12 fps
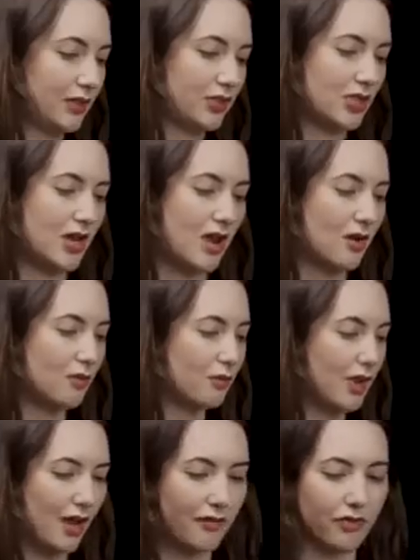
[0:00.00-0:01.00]
So now
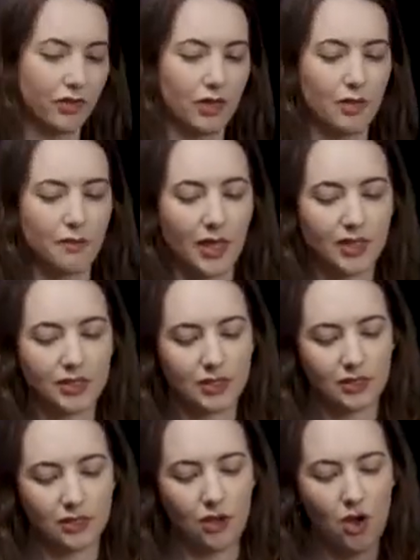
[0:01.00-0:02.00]
we have the
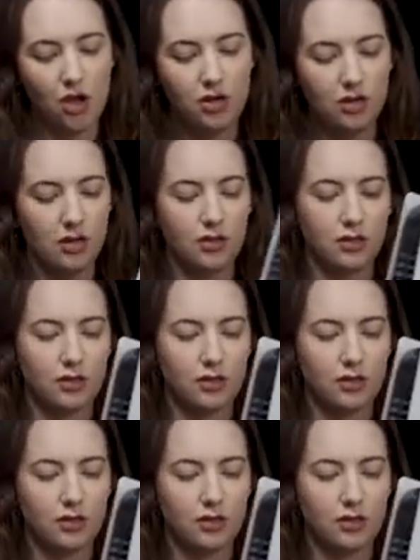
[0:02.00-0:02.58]
base on.